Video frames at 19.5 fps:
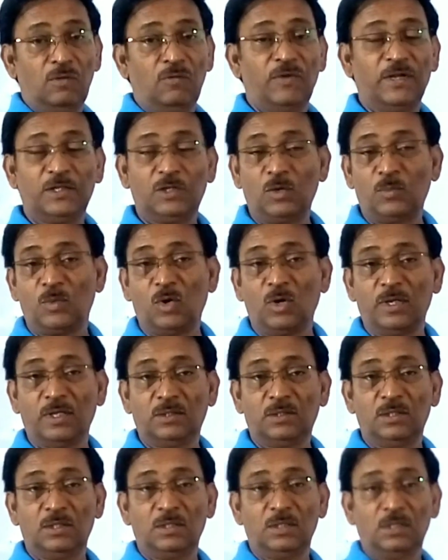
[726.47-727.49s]
vector
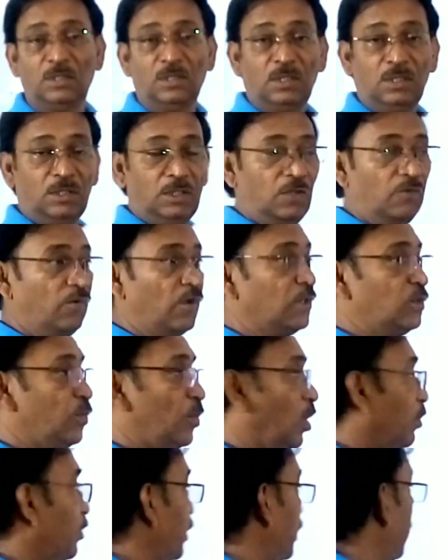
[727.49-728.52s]
product. The
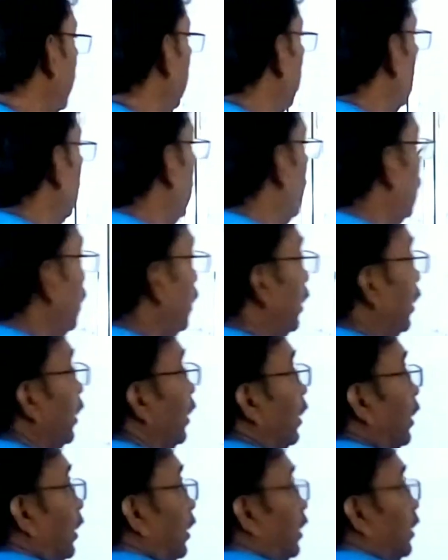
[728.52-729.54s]
first property
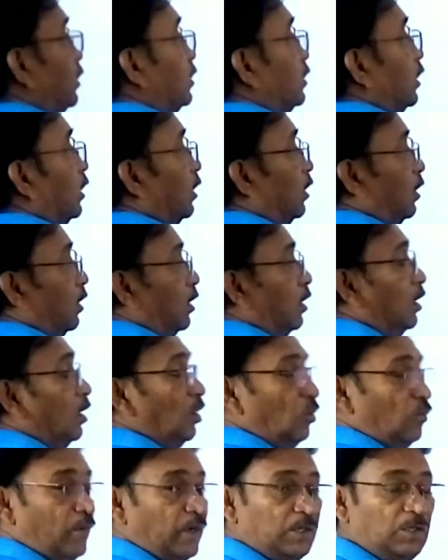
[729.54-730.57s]
is
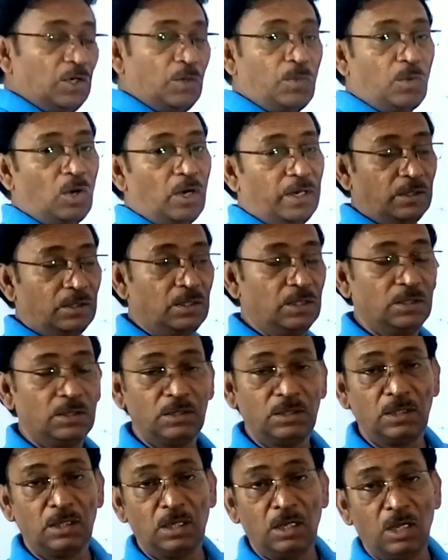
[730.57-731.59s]
vector product
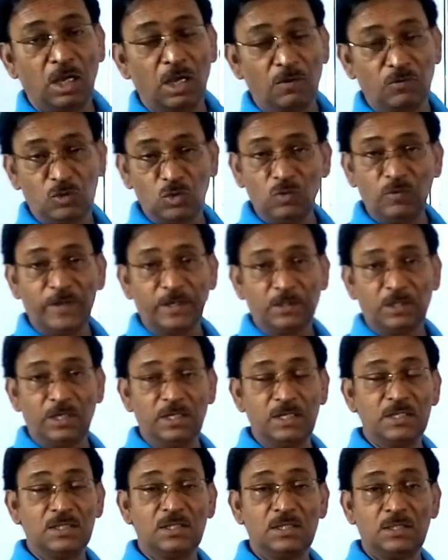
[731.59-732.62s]
of two vector
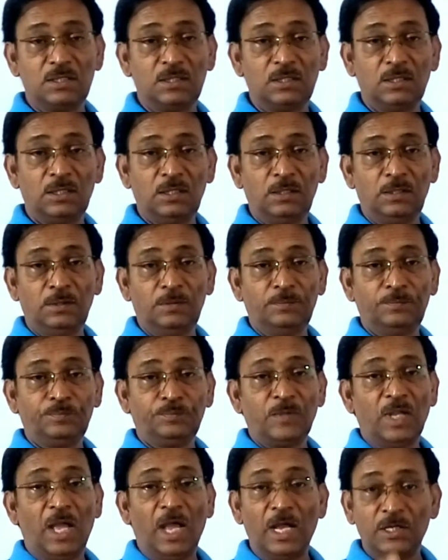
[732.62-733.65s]
is
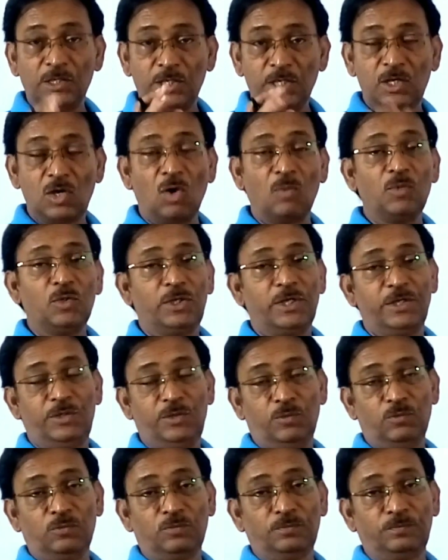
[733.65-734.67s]

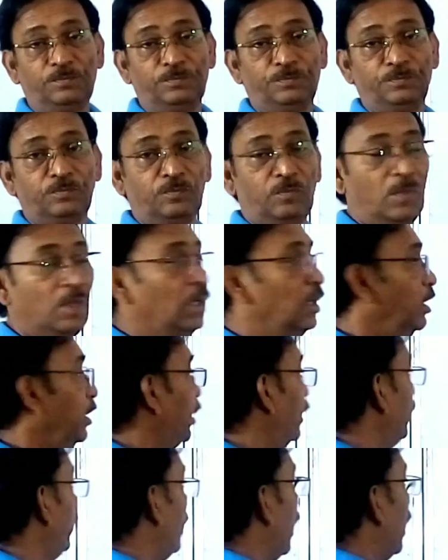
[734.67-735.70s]
anti-commutative.
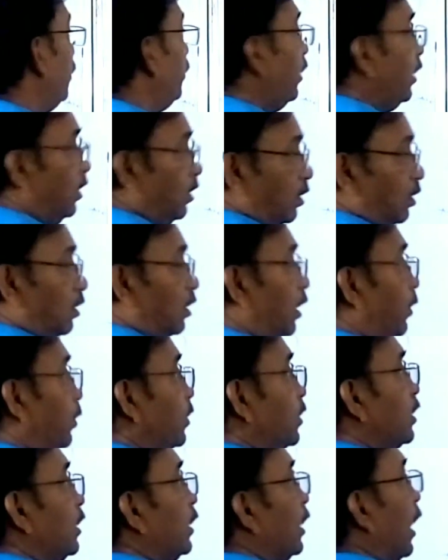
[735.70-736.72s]
Here it can be
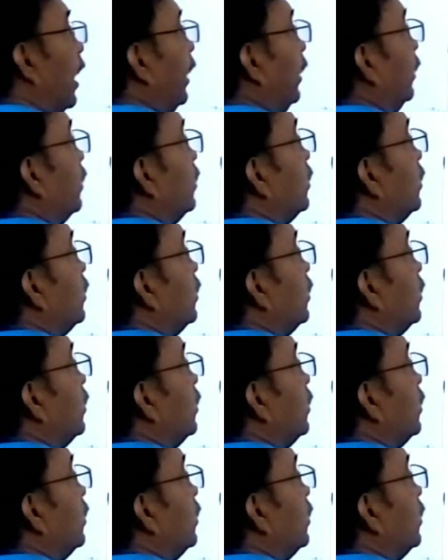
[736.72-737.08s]
represented like